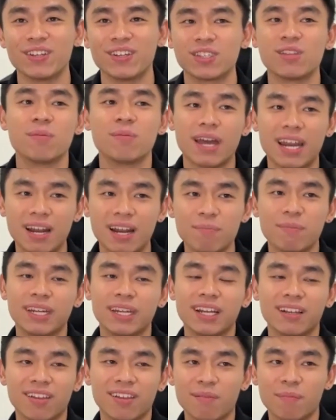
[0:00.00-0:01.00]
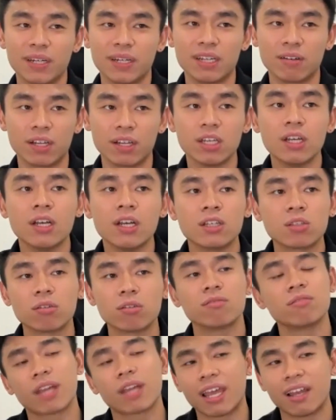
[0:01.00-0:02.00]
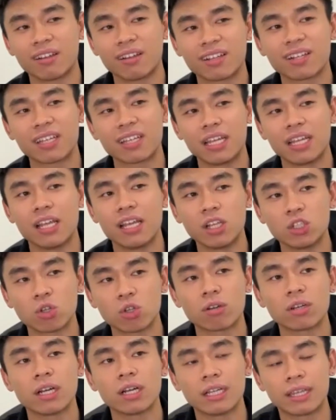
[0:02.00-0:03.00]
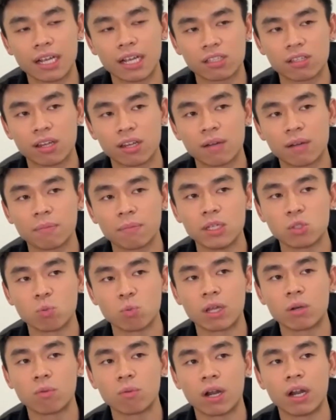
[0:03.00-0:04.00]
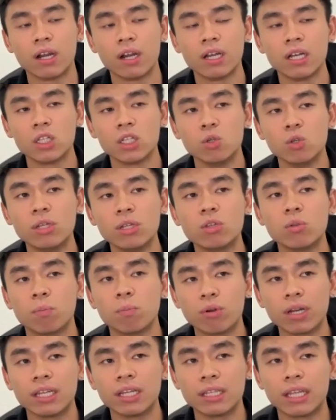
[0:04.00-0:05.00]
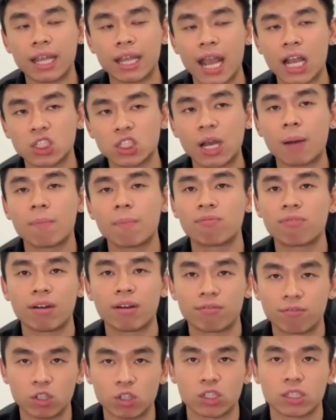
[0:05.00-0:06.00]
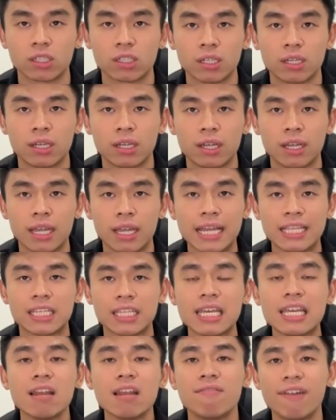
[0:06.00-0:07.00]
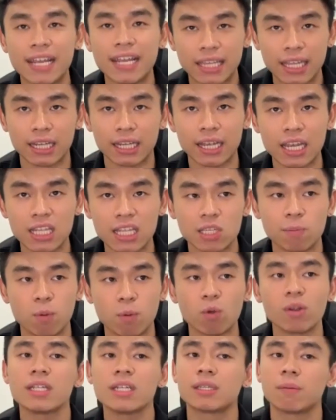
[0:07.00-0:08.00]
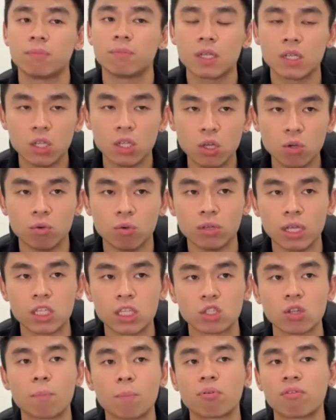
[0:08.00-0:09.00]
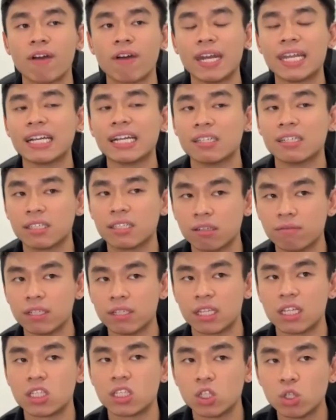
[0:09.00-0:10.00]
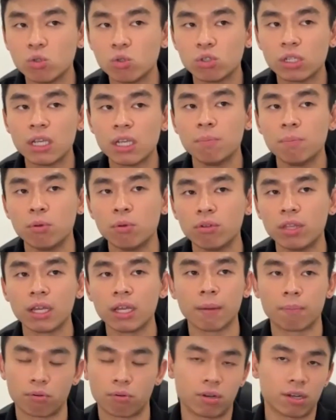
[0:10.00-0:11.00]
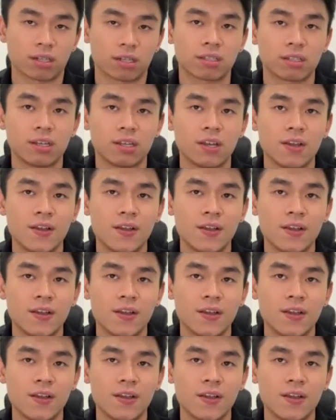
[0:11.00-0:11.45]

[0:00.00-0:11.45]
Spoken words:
You still end up burning a lot of money, right? So okay, in short, a tech startup is one where you need to put in the cash upfront first. It's innovating, it's building something new, it's not providing a service, it's usually building a product.